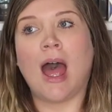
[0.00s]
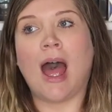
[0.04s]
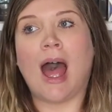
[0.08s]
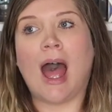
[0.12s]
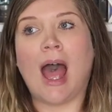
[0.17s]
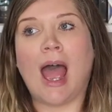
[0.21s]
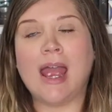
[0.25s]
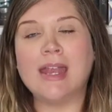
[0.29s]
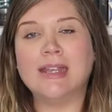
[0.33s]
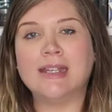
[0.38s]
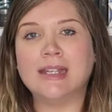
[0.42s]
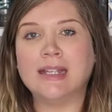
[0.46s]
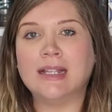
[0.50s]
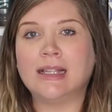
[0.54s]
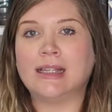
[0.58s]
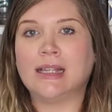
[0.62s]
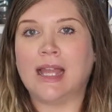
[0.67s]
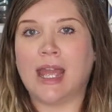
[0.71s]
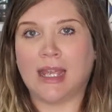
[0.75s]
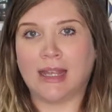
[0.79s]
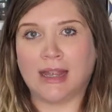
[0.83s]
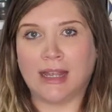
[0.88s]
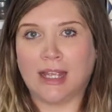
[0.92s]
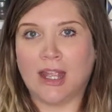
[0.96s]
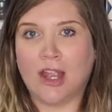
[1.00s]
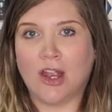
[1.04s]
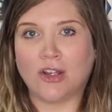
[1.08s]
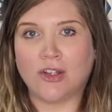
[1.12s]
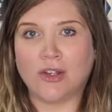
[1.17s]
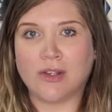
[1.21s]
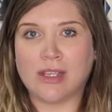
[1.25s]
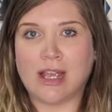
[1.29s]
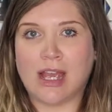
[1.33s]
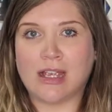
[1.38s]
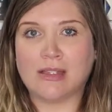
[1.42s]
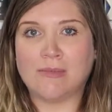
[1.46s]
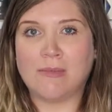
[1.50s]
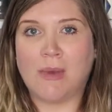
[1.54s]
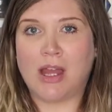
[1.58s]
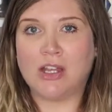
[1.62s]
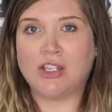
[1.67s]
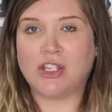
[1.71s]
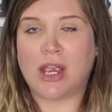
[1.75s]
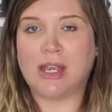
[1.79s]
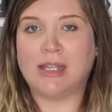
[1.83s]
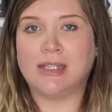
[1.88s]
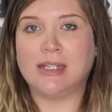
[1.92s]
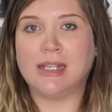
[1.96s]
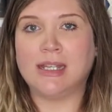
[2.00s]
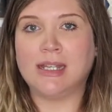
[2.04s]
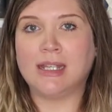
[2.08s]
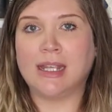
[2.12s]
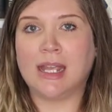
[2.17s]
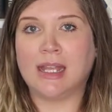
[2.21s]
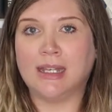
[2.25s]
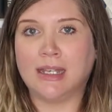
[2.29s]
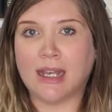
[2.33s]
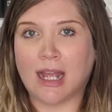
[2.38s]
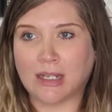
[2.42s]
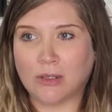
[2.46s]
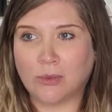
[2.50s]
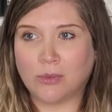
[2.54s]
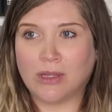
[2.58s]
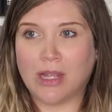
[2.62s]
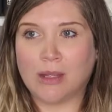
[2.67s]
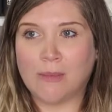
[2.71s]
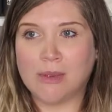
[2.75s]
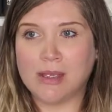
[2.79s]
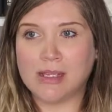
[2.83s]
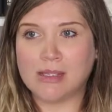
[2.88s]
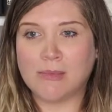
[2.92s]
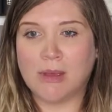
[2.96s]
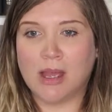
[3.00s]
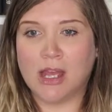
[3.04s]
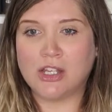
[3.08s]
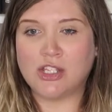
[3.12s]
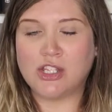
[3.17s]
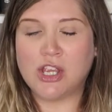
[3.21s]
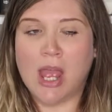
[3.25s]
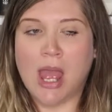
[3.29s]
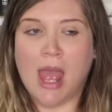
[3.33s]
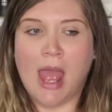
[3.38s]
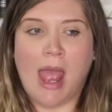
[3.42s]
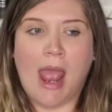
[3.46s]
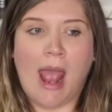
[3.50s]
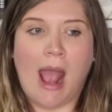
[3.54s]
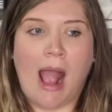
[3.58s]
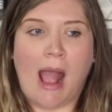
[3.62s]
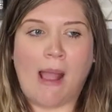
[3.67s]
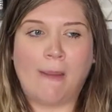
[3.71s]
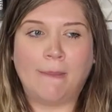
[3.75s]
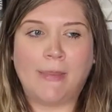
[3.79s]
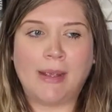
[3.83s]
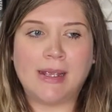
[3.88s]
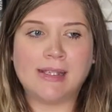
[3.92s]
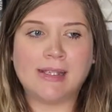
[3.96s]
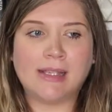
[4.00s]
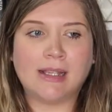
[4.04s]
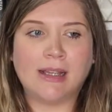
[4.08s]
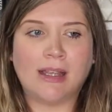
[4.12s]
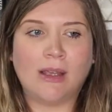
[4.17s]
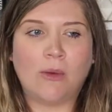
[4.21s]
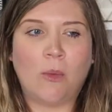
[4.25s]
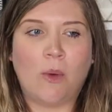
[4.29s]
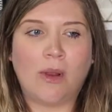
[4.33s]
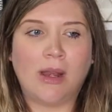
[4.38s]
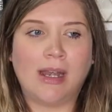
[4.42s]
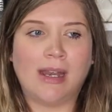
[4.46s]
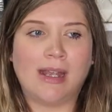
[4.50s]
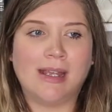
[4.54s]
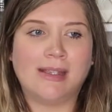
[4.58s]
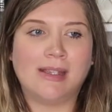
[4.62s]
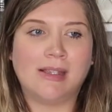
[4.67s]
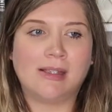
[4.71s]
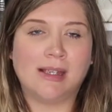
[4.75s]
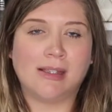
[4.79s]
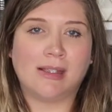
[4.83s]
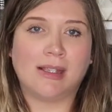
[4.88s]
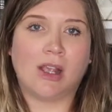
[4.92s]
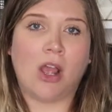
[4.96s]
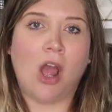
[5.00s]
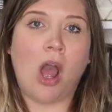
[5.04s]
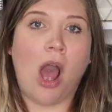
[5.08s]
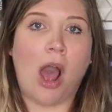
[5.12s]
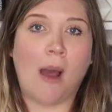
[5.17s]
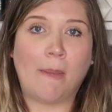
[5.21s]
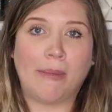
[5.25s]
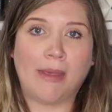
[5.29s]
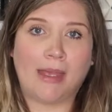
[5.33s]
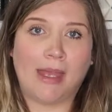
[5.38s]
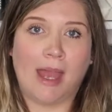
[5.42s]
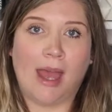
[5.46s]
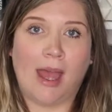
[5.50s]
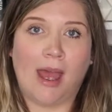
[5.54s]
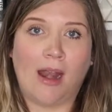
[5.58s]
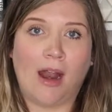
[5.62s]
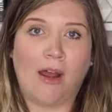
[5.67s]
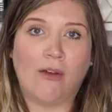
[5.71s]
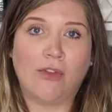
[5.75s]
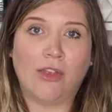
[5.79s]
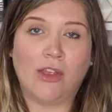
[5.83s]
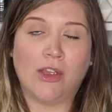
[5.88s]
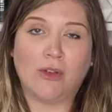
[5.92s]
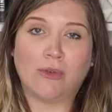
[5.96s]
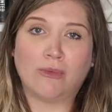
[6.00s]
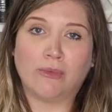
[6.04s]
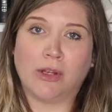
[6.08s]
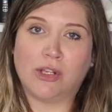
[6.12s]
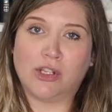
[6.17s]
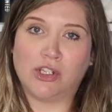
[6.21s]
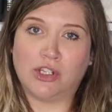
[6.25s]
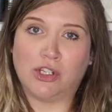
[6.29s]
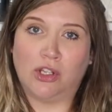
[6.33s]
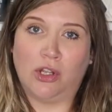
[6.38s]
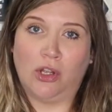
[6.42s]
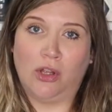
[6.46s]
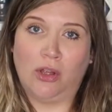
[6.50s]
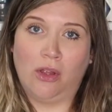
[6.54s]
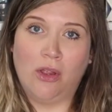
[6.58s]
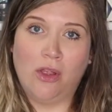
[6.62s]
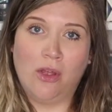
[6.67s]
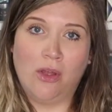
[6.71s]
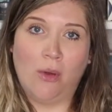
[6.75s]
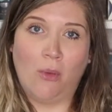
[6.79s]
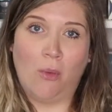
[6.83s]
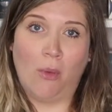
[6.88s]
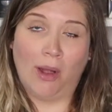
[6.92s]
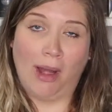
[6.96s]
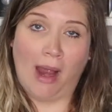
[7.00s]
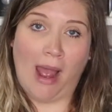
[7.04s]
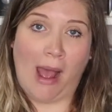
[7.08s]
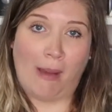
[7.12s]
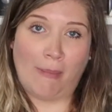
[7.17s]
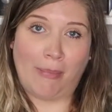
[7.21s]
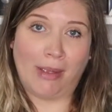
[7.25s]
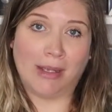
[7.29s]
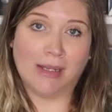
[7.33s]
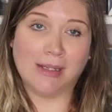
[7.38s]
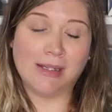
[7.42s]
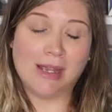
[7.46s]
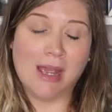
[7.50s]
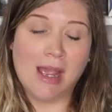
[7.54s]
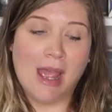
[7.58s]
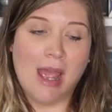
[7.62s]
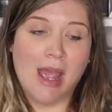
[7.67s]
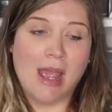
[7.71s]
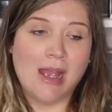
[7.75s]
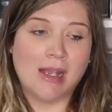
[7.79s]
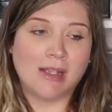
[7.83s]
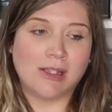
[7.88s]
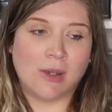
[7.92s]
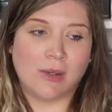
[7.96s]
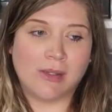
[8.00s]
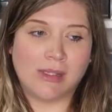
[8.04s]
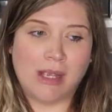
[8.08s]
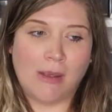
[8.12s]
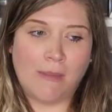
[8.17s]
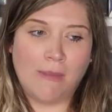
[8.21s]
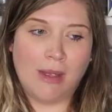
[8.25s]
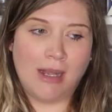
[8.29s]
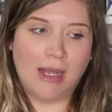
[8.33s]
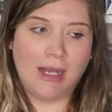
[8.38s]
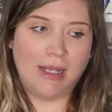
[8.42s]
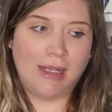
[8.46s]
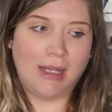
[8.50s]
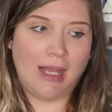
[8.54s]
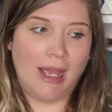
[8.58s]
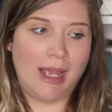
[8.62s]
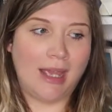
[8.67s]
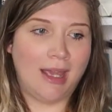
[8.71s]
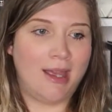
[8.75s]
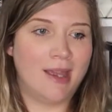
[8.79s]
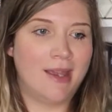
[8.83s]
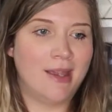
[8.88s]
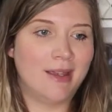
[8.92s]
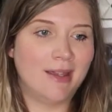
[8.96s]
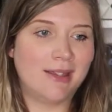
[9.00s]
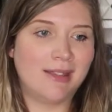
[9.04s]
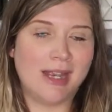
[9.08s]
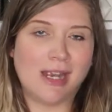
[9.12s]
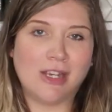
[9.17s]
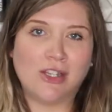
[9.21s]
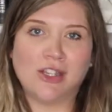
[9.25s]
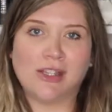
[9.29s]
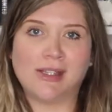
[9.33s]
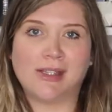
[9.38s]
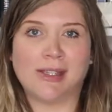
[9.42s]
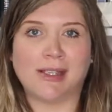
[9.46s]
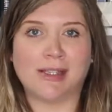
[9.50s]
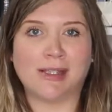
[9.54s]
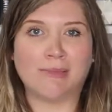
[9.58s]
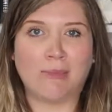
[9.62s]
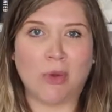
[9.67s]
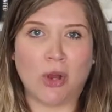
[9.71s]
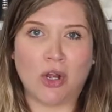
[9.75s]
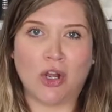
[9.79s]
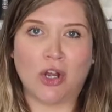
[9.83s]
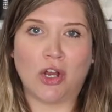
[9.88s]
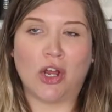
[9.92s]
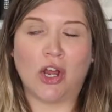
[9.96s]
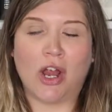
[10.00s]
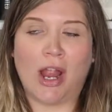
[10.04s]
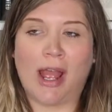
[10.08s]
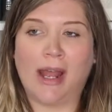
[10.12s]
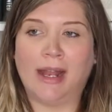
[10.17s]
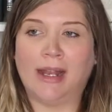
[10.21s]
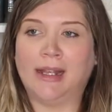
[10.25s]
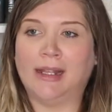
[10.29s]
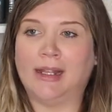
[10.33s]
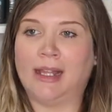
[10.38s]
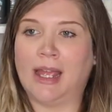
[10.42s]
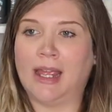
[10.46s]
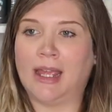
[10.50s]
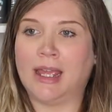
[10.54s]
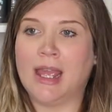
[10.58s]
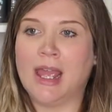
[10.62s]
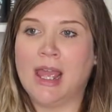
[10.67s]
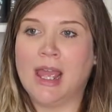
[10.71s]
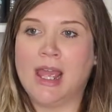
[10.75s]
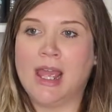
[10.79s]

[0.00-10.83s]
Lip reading: I didn't like the characters as much. I didn't connect with them as much. And basically what it is it's a copycat of the original What Happened. So somebody like stages this murder, and like